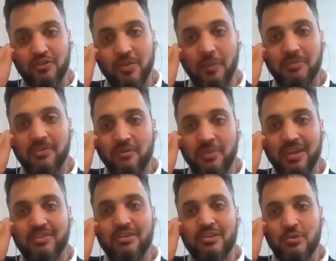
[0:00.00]
Perhaps it doesn't
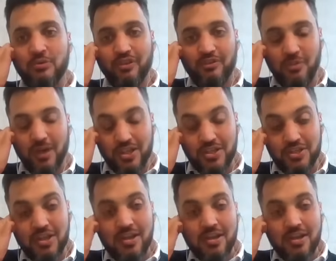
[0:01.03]
make the news as much.